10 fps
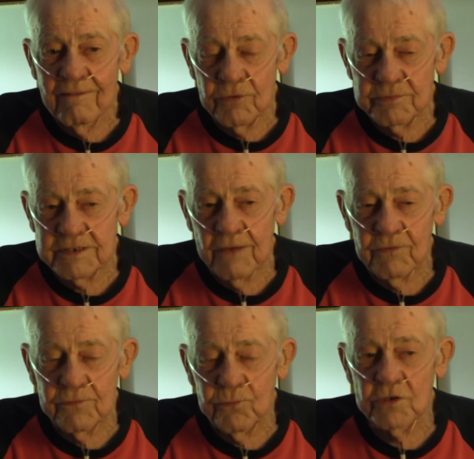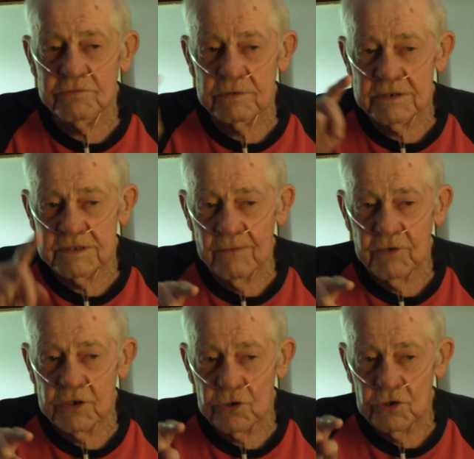from seventy-fourth street to
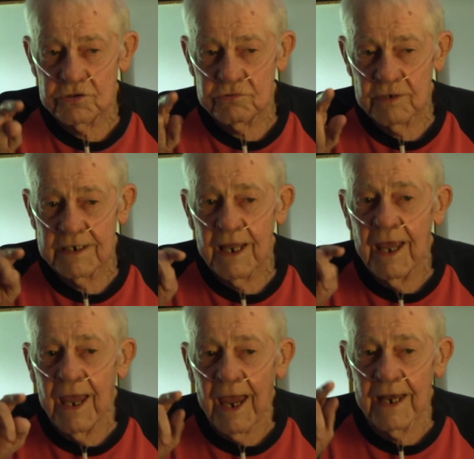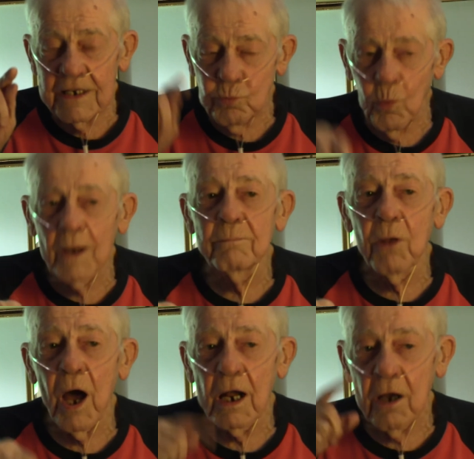seventy-third street, and it's one
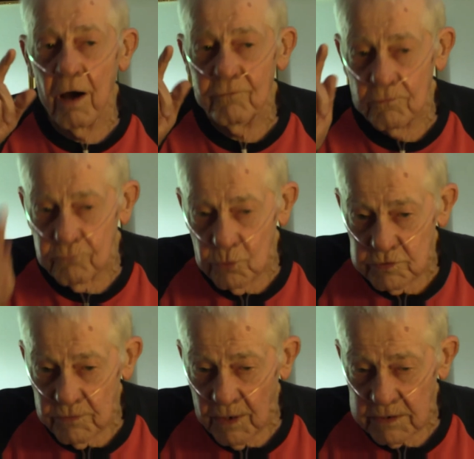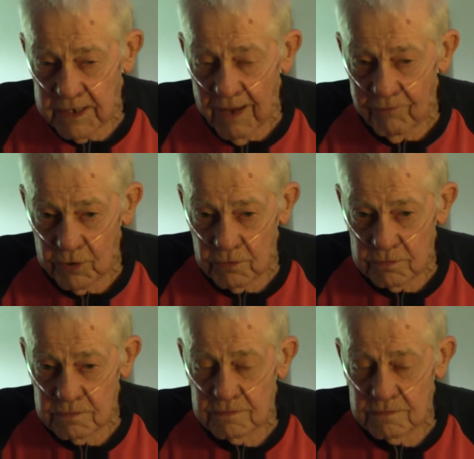block off of Roosevelt Avenue.